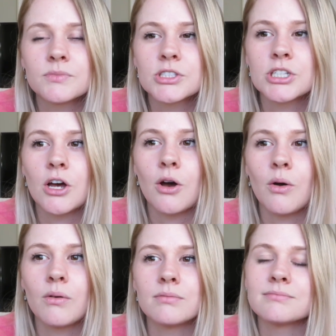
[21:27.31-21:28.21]

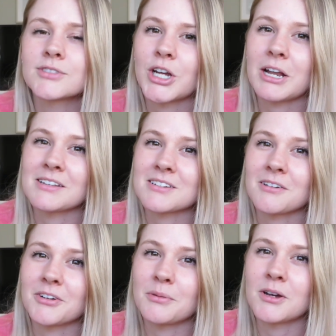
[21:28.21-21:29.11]
So, granted, it's
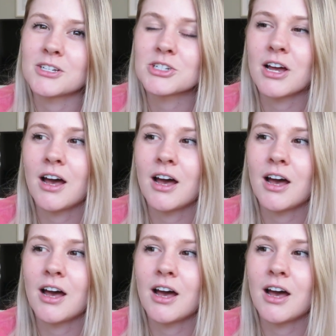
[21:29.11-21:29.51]
not very much.